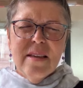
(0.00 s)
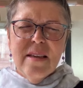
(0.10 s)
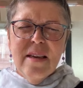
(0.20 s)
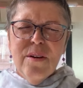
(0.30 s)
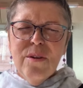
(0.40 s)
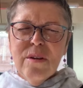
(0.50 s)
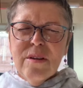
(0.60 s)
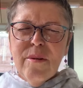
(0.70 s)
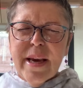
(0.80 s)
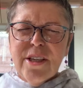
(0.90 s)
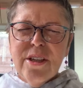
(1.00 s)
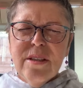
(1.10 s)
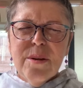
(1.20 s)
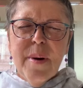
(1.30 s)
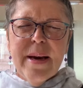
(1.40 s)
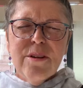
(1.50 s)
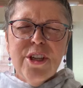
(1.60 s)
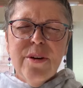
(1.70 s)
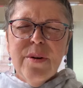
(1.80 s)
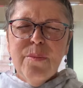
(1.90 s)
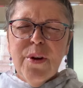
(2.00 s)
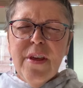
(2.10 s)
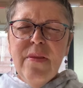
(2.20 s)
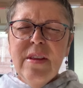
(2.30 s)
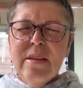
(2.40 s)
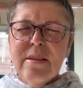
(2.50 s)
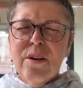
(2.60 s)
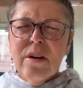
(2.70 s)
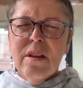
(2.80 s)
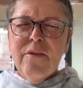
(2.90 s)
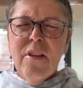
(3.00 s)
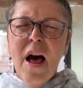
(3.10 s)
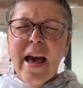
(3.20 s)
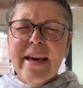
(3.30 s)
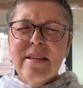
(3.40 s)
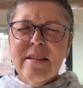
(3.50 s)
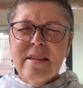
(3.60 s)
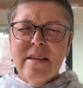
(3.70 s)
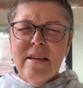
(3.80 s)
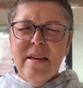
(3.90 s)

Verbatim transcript: in all directions around you. And within this circle of light,